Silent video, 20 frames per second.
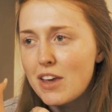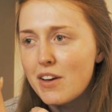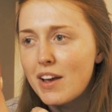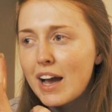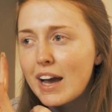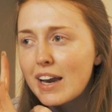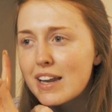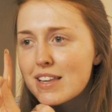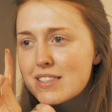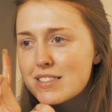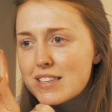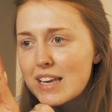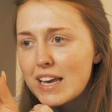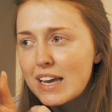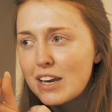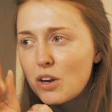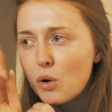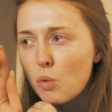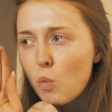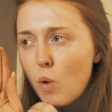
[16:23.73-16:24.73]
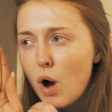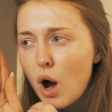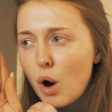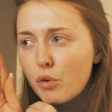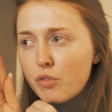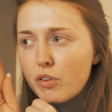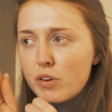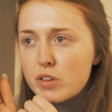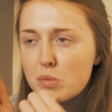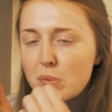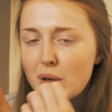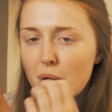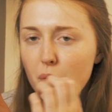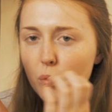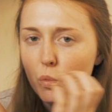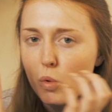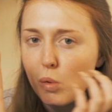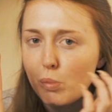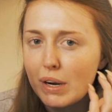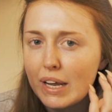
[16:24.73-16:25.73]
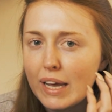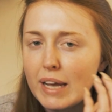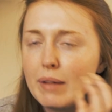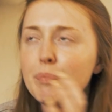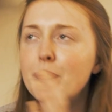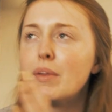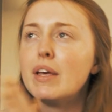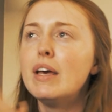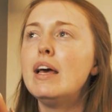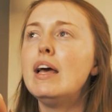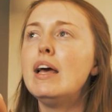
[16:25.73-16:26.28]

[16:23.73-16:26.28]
You can kind of see, and your world feels a bit wobbly.